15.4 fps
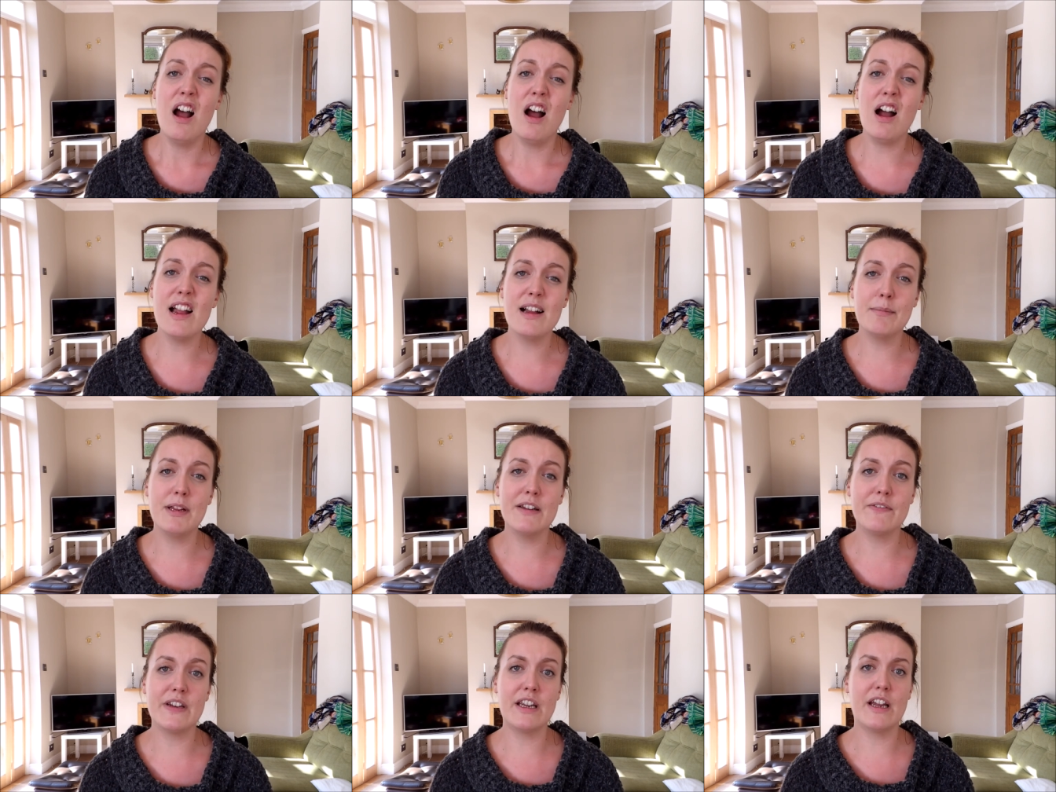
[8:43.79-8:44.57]
I
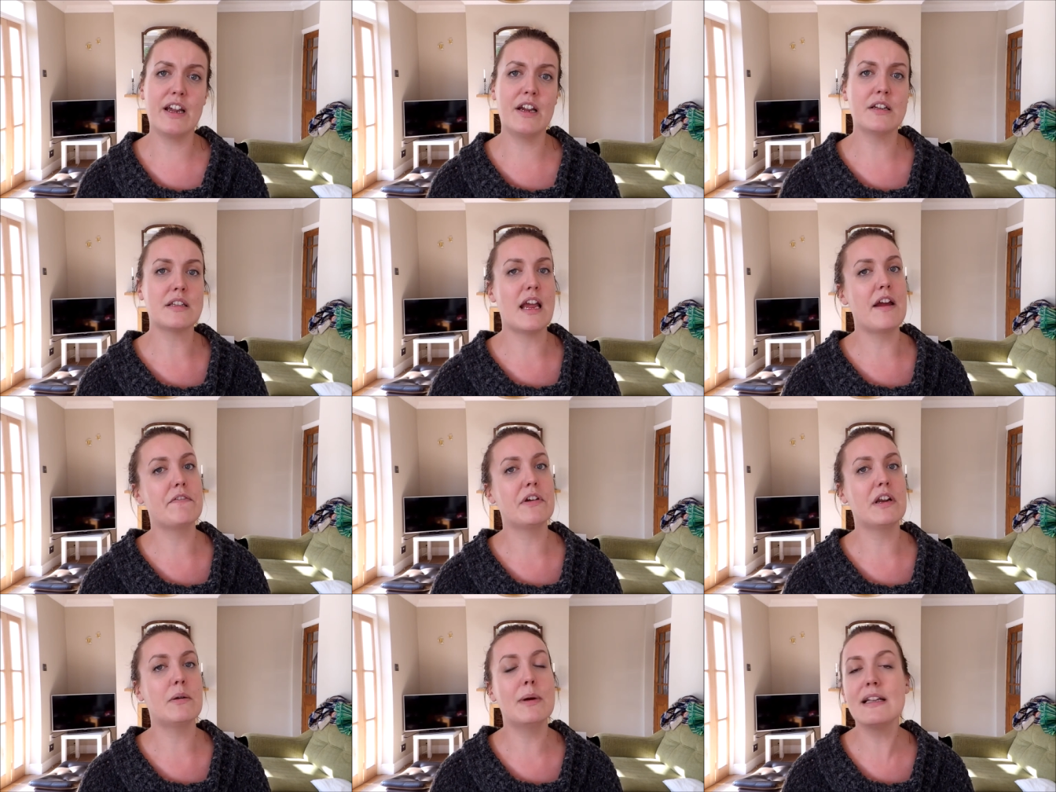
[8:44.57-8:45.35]
upload videos
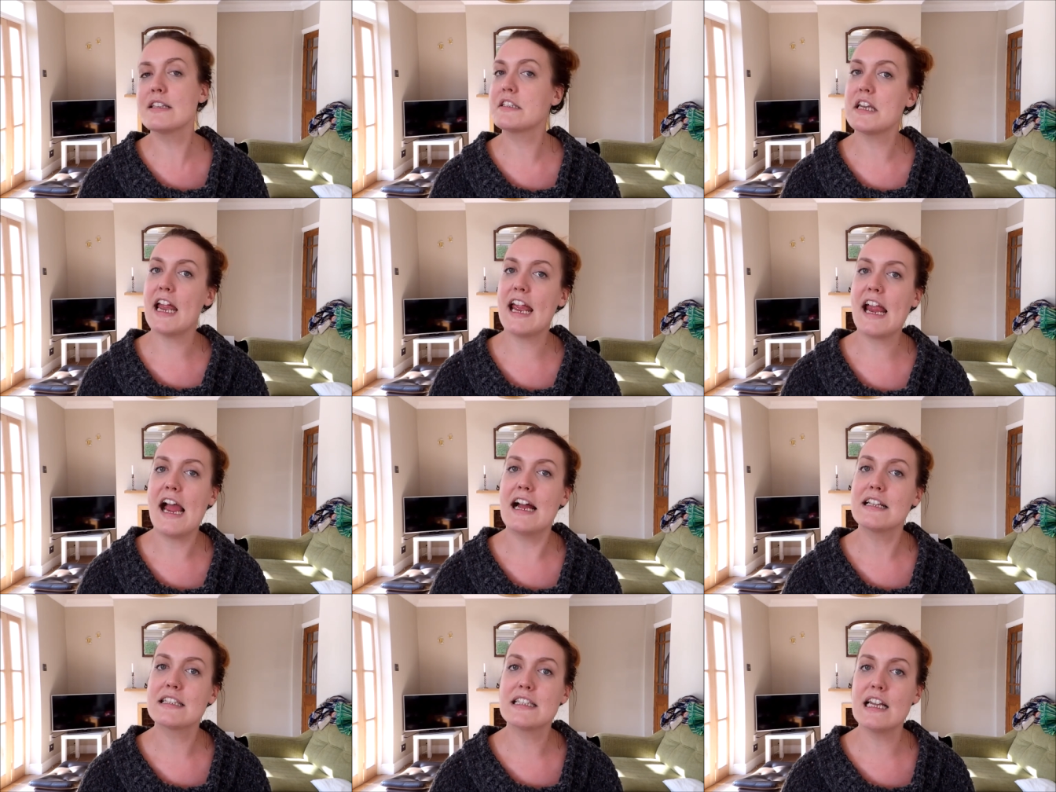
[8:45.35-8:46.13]
every Wednesday
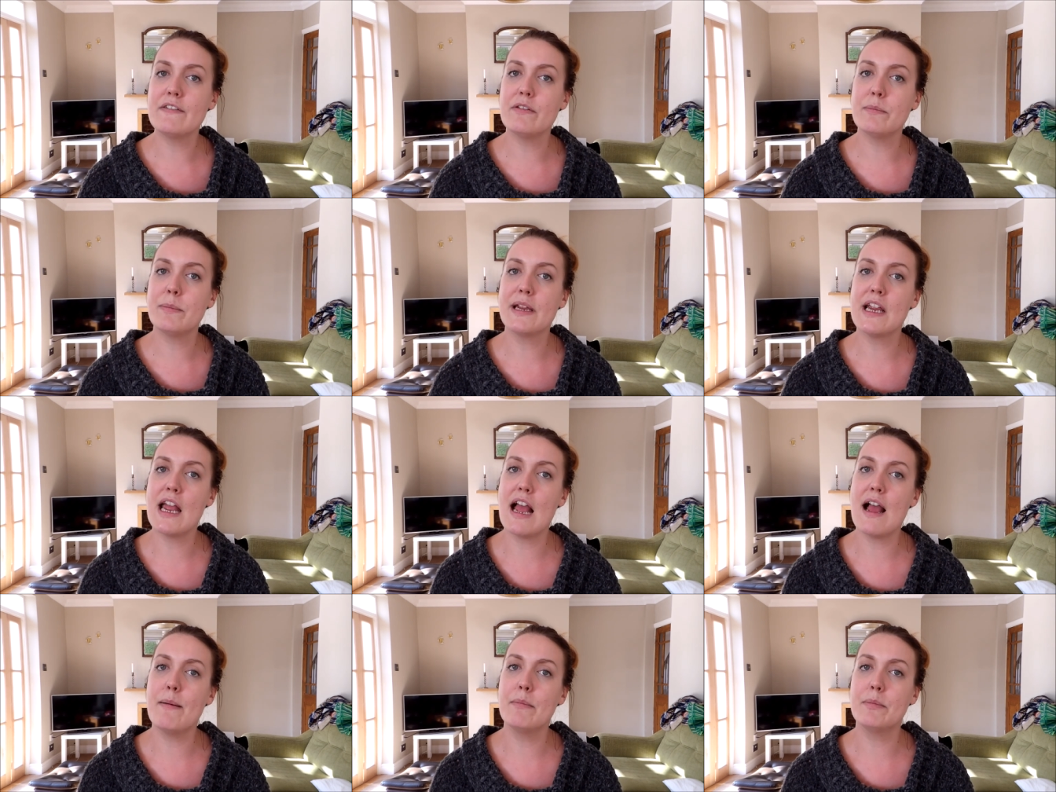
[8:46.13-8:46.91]
at
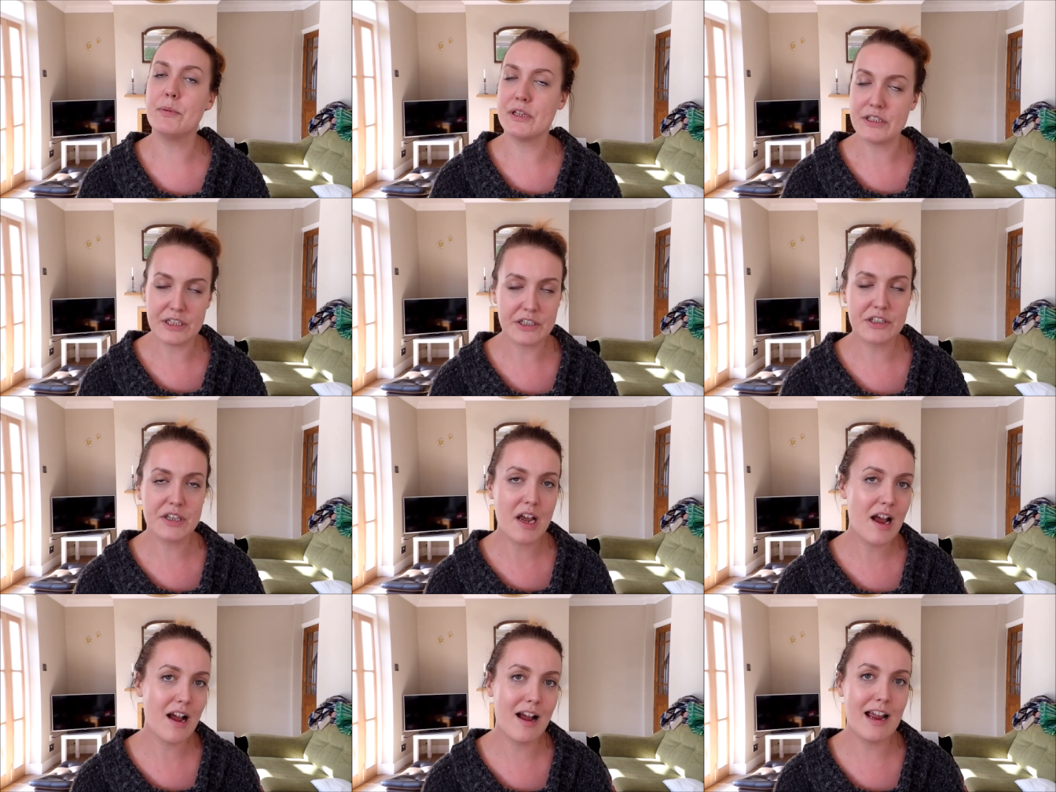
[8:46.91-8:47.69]
7pm British
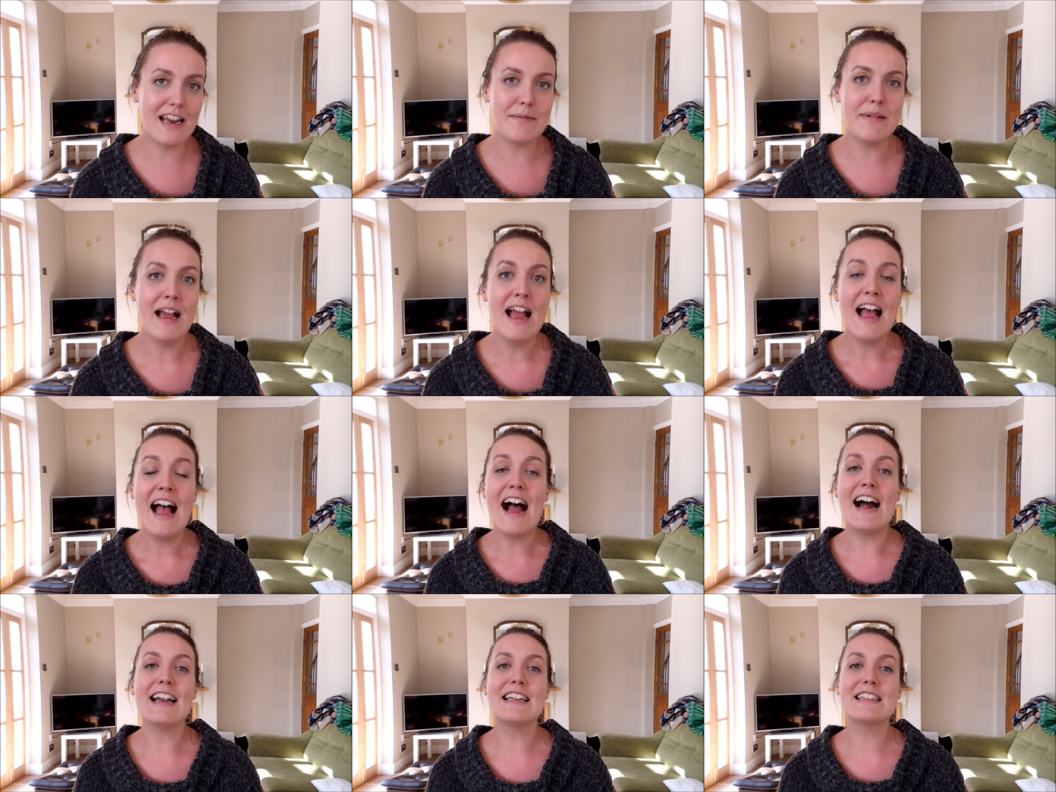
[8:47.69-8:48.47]
time
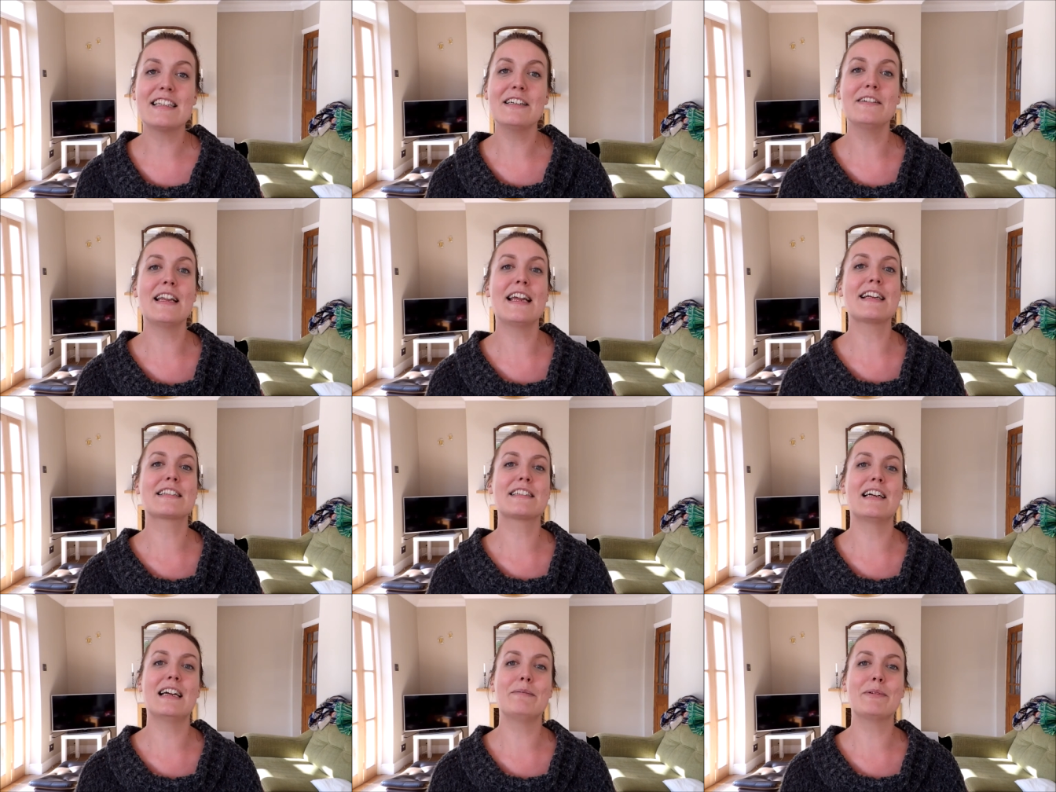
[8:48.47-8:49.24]
and until
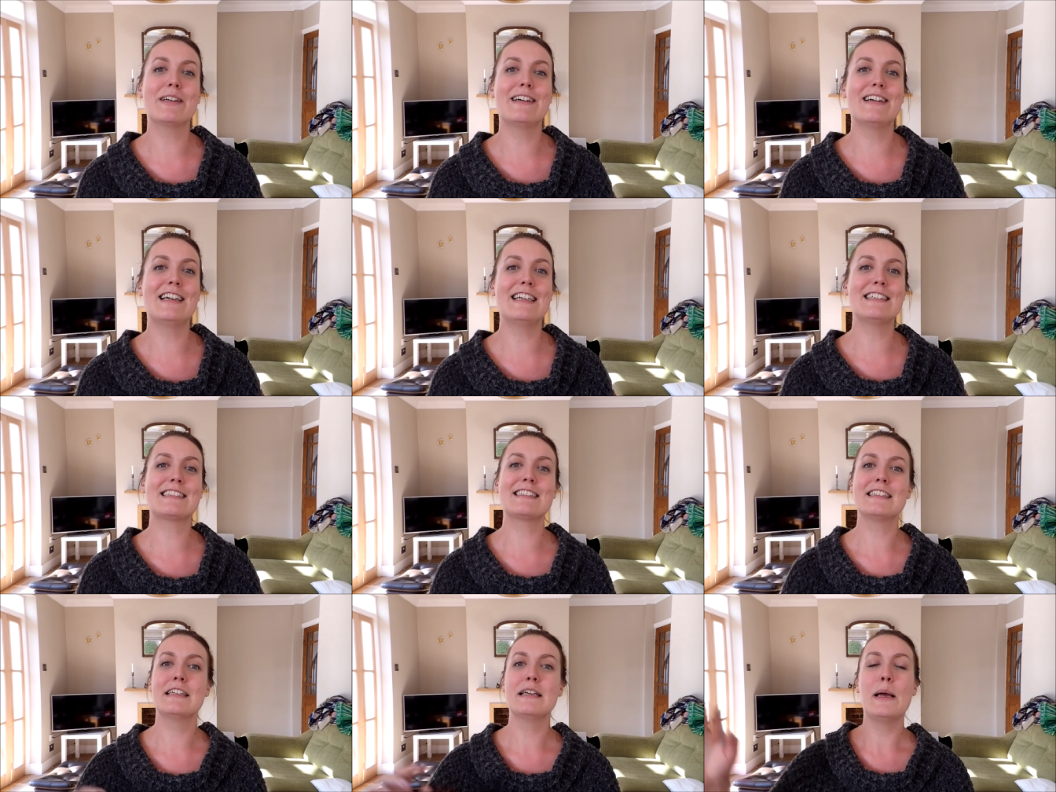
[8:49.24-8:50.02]
next time guys,
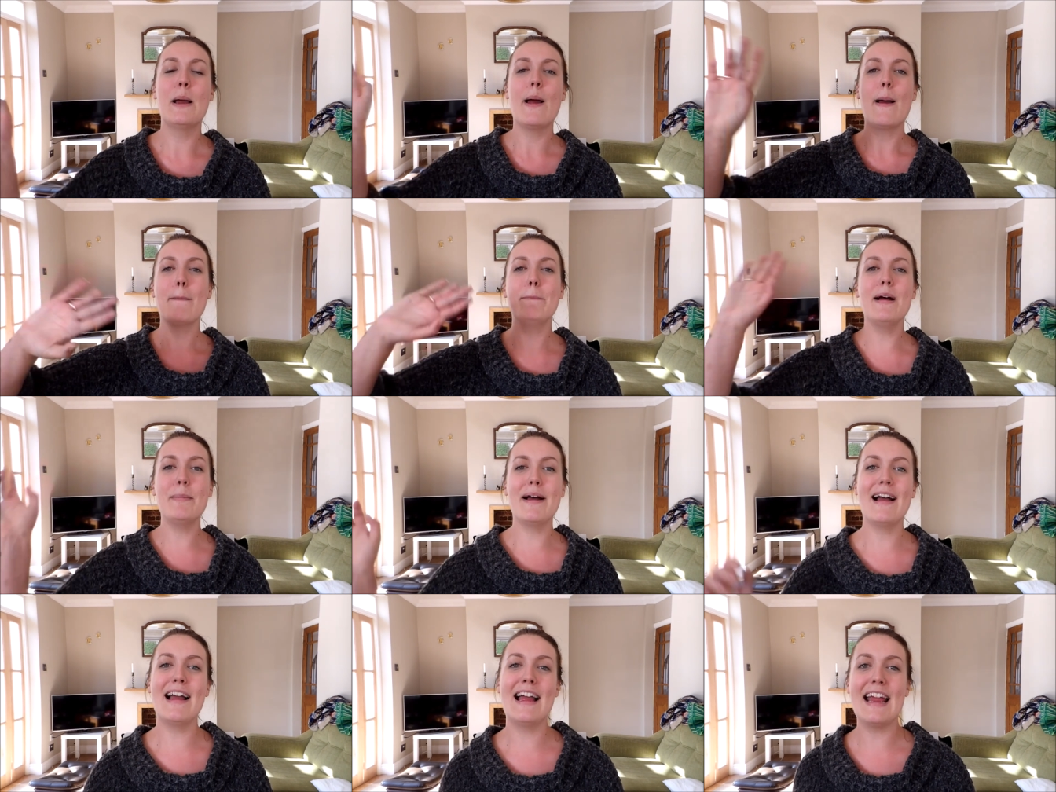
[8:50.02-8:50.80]
bye
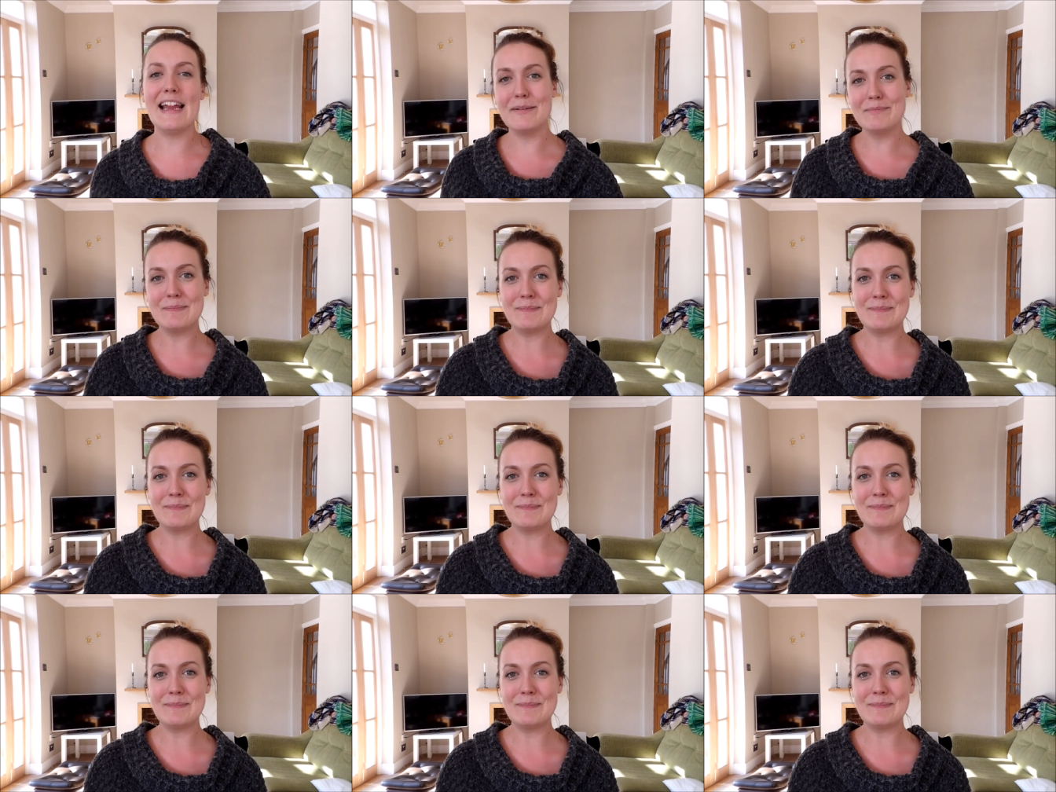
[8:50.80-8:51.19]
bye!